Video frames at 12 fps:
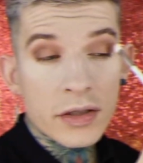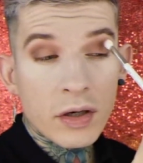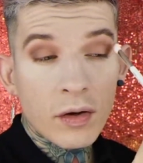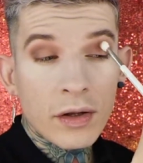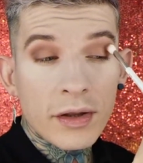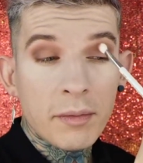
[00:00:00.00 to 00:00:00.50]

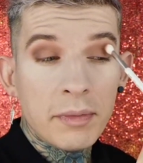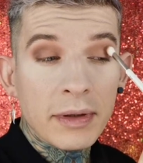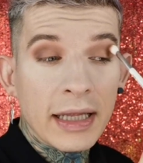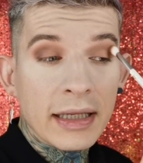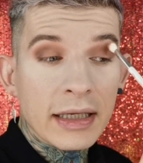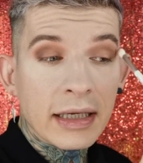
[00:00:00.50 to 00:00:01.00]
So the
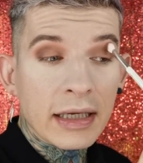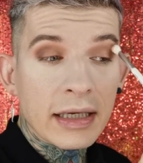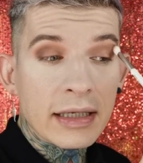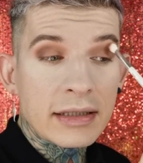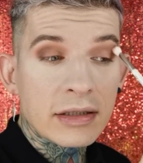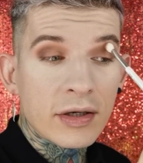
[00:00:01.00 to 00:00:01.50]
blending
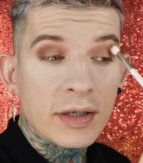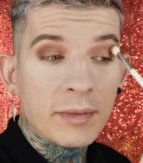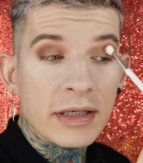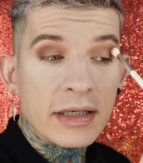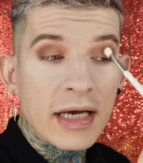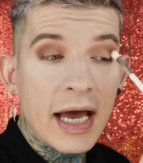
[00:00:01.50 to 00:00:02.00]
is gonna
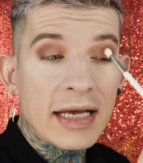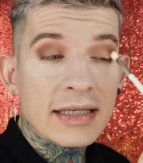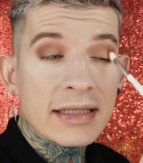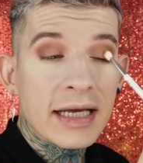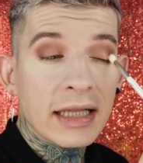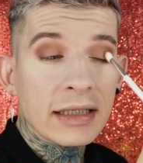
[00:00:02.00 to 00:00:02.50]
be
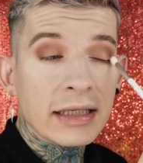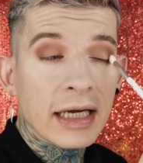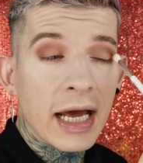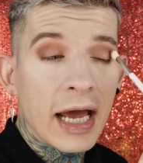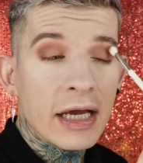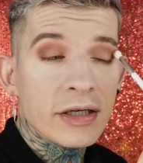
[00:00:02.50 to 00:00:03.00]
as
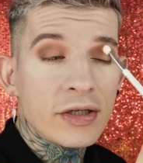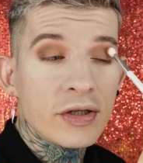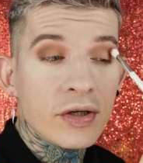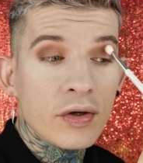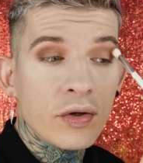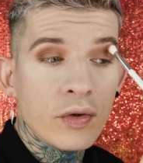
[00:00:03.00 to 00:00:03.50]
delicate as
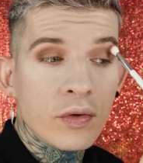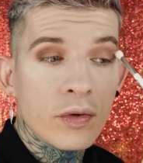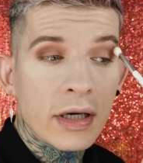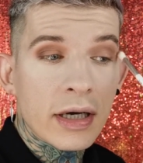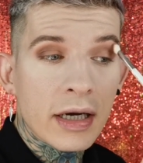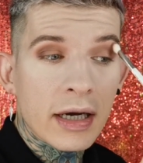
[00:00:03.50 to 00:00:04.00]
you
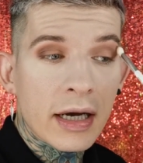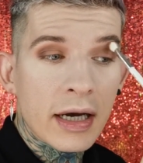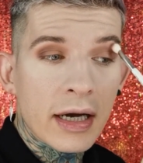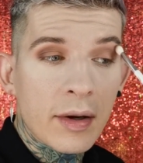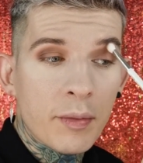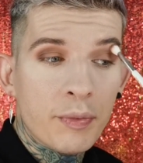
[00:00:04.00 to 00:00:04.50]

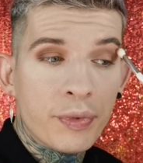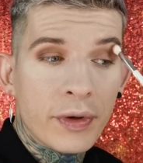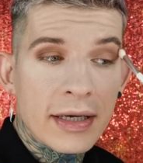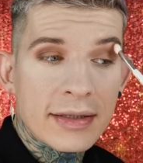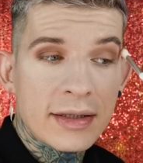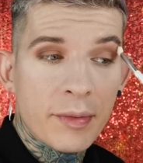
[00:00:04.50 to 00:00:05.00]

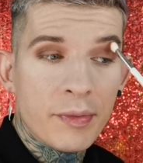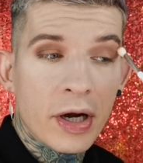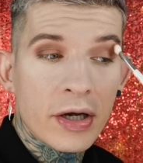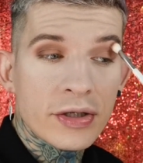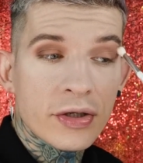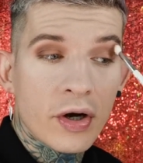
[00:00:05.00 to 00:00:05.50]
press the
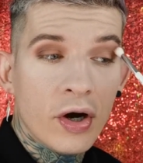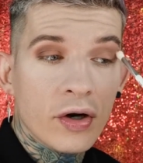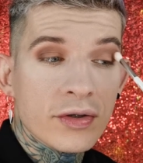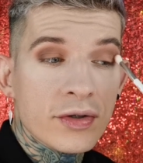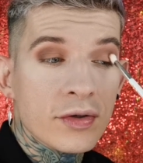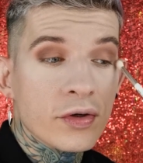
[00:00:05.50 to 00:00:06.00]
brush
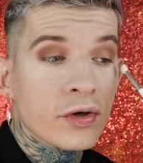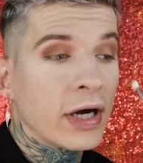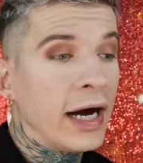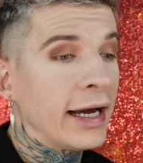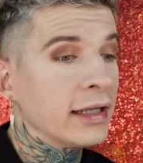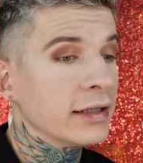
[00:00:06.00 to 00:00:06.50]
onto your
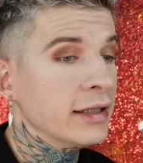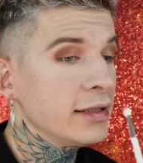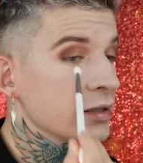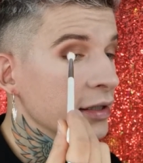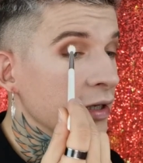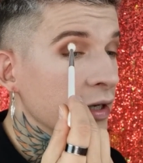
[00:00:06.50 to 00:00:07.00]

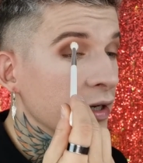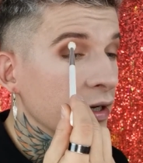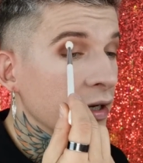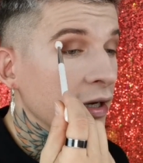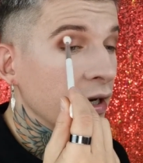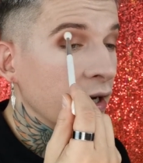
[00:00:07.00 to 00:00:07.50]
eyelid,
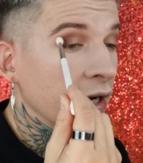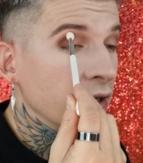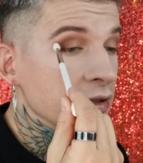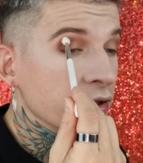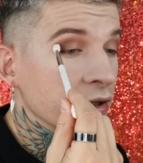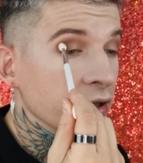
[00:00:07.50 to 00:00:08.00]

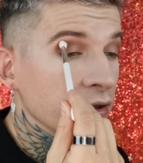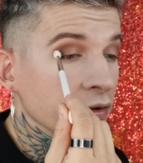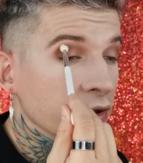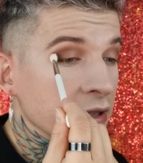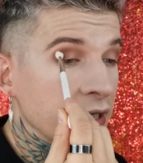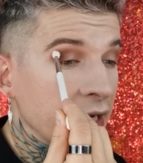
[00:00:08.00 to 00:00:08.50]
and it's gonna
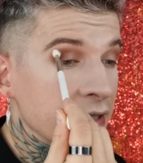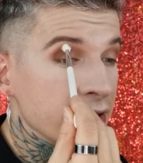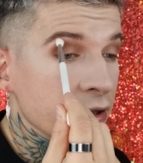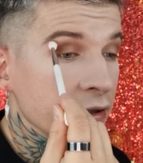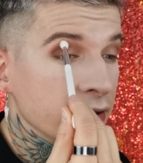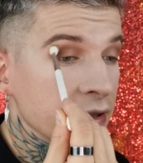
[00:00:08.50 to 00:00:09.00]
look
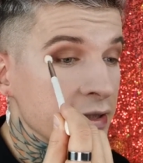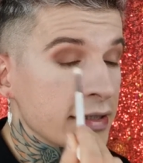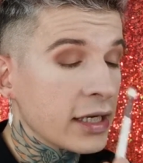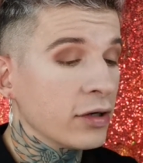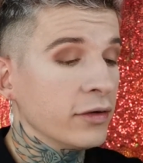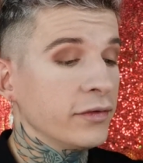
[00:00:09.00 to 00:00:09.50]
nicer
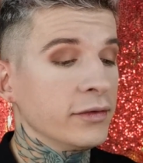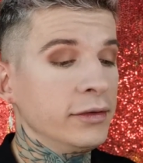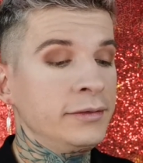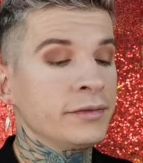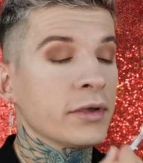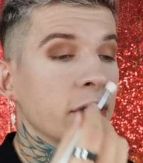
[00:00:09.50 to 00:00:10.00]
instead of
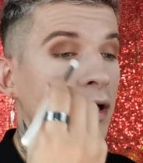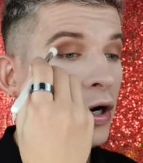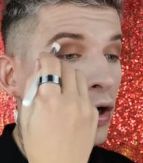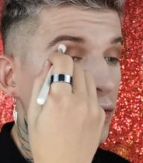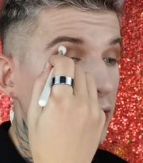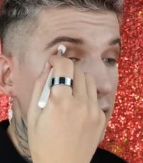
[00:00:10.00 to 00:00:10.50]

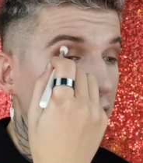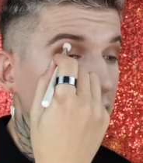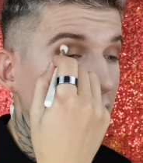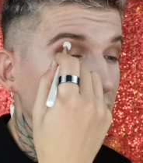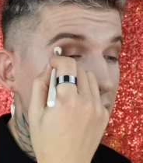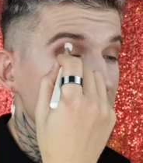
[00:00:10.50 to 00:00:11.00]
holding it
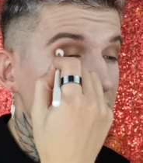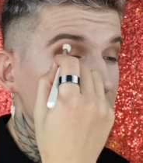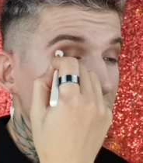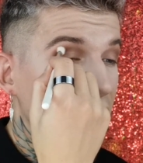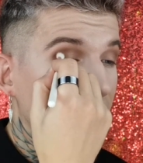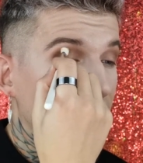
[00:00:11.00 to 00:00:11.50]
like
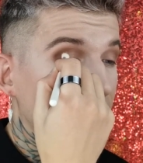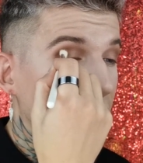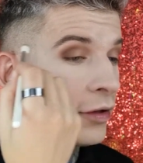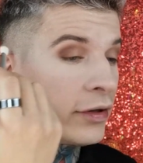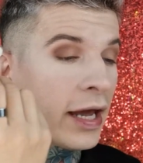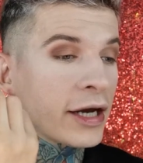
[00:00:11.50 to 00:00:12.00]
this
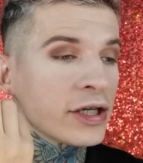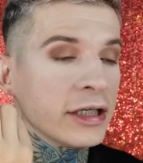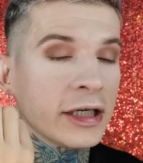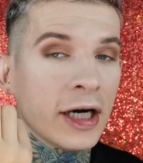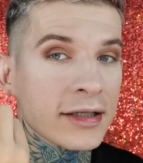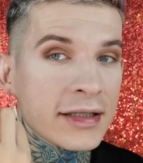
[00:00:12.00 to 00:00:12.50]
and you
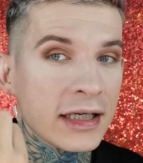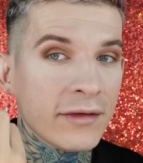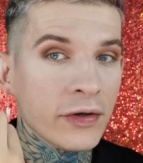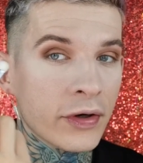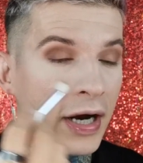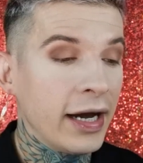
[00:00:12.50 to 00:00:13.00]
actually can't see
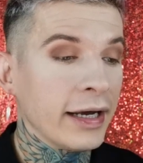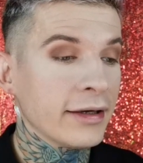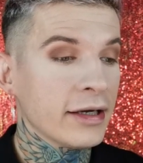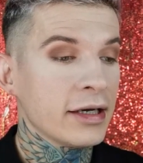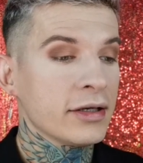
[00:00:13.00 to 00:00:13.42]
even your eye.